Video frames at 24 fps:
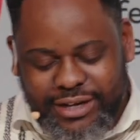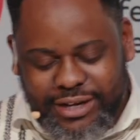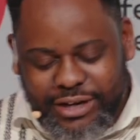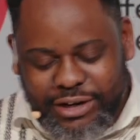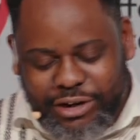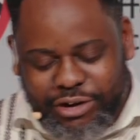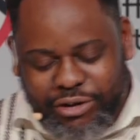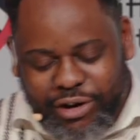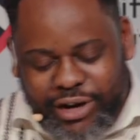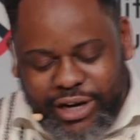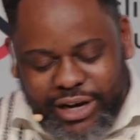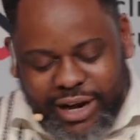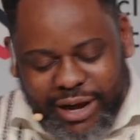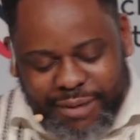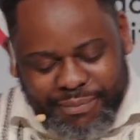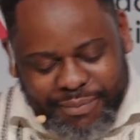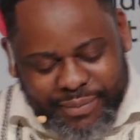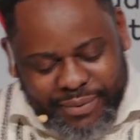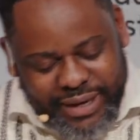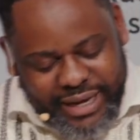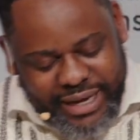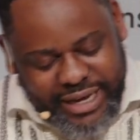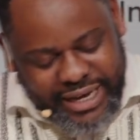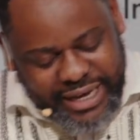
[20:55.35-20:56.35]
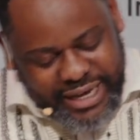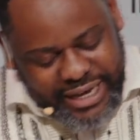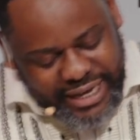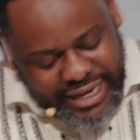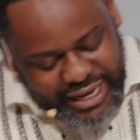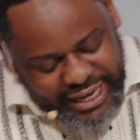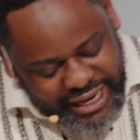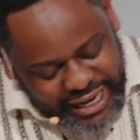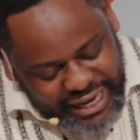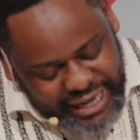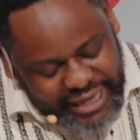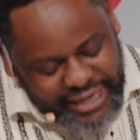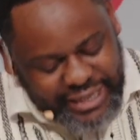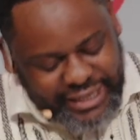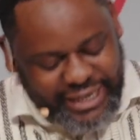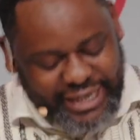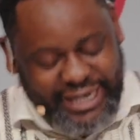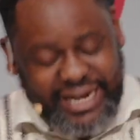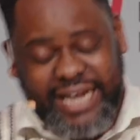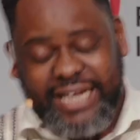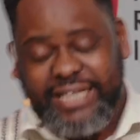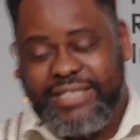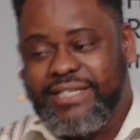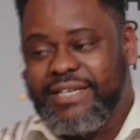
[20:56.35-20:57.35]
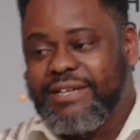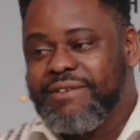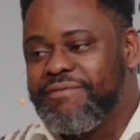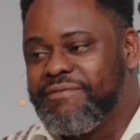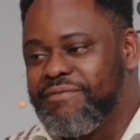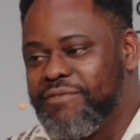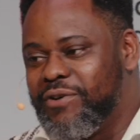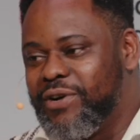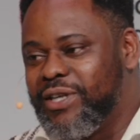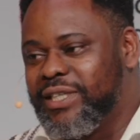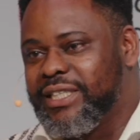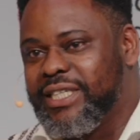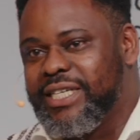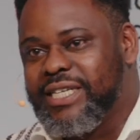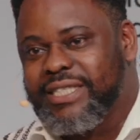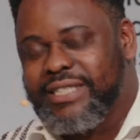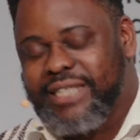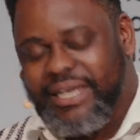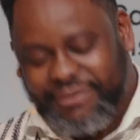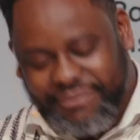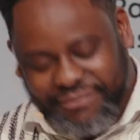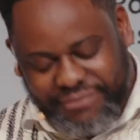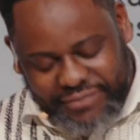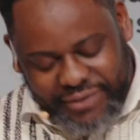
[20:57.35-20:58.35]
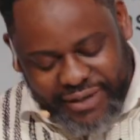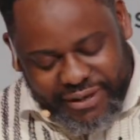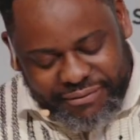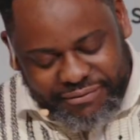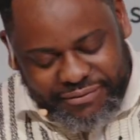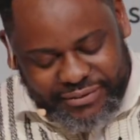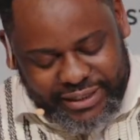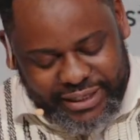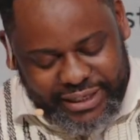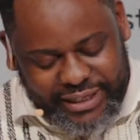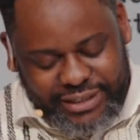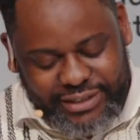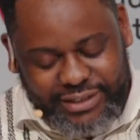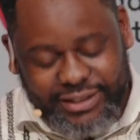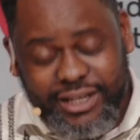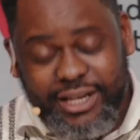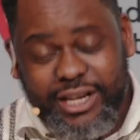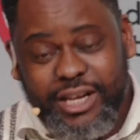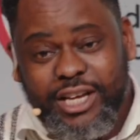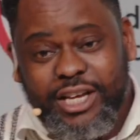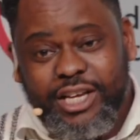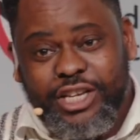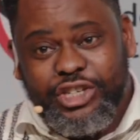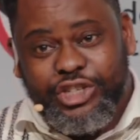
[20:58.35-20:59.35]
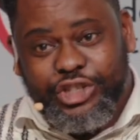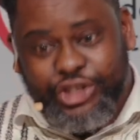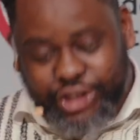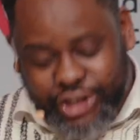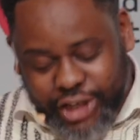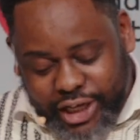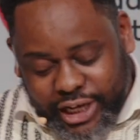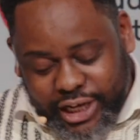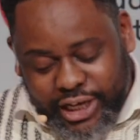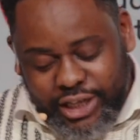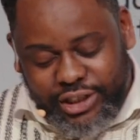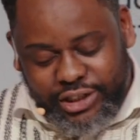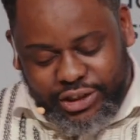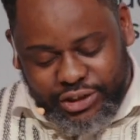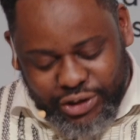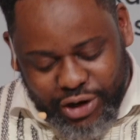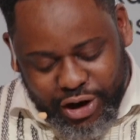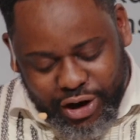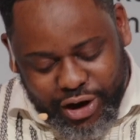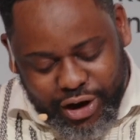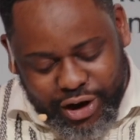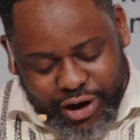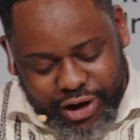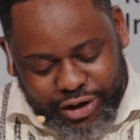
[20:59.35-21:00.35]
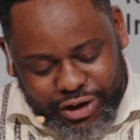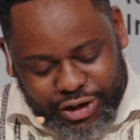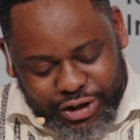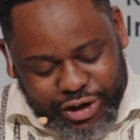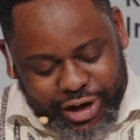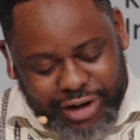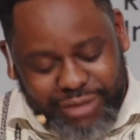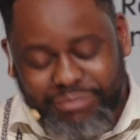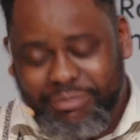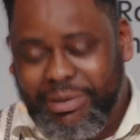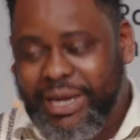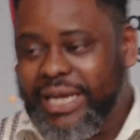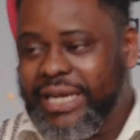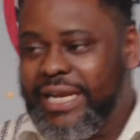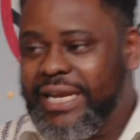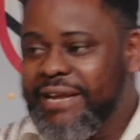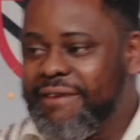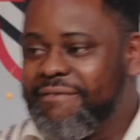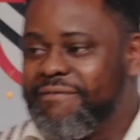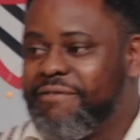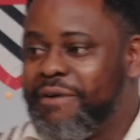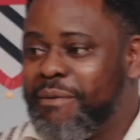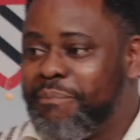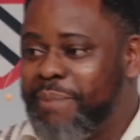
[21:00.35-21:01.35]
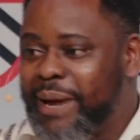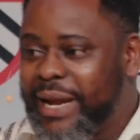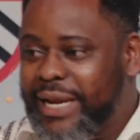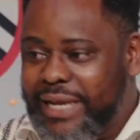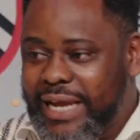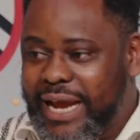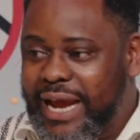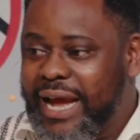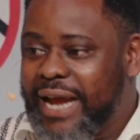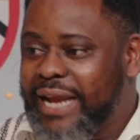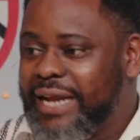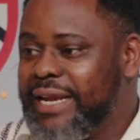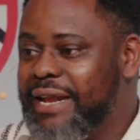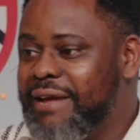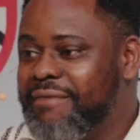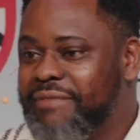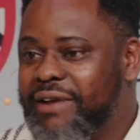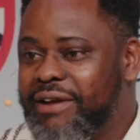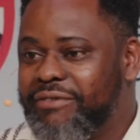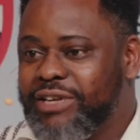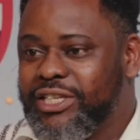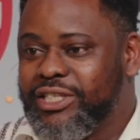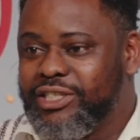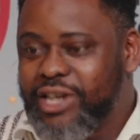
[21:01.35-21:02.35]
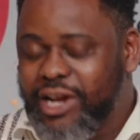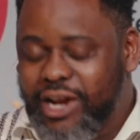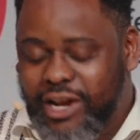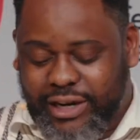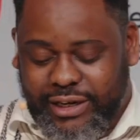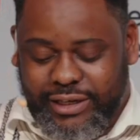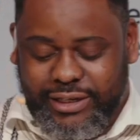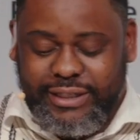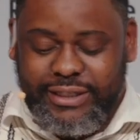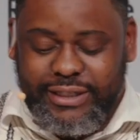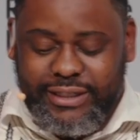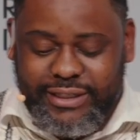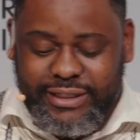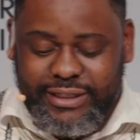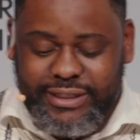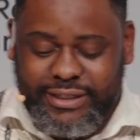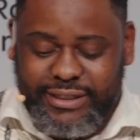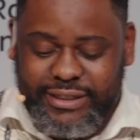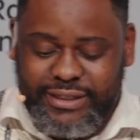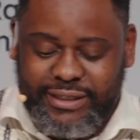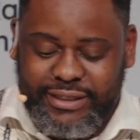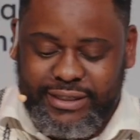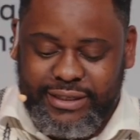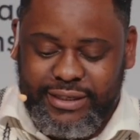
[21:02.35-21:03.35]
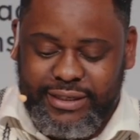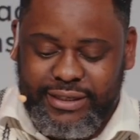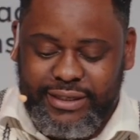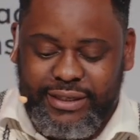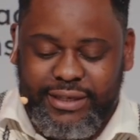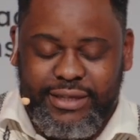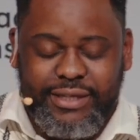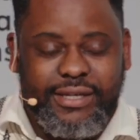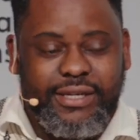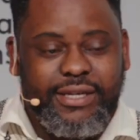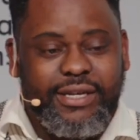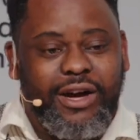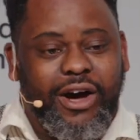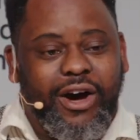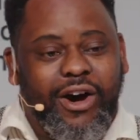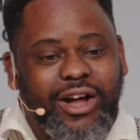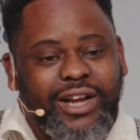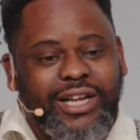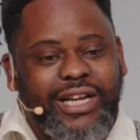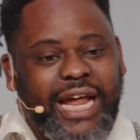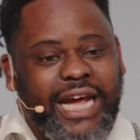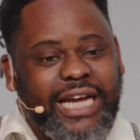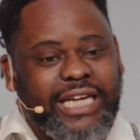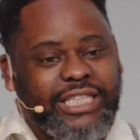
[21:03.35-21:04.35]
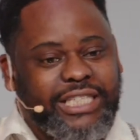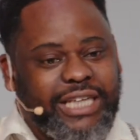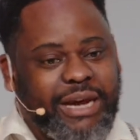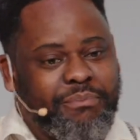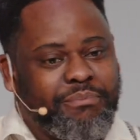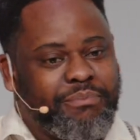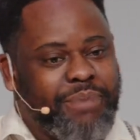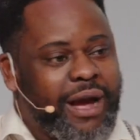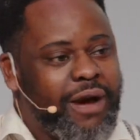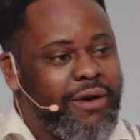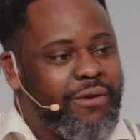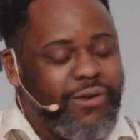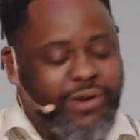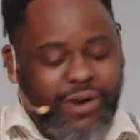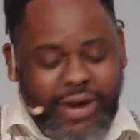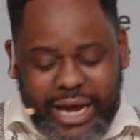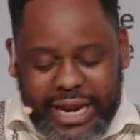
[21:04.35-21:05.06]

Growing up in the 1940s and 50s, she saw young men leave for Panya and never return. Unlike Jampao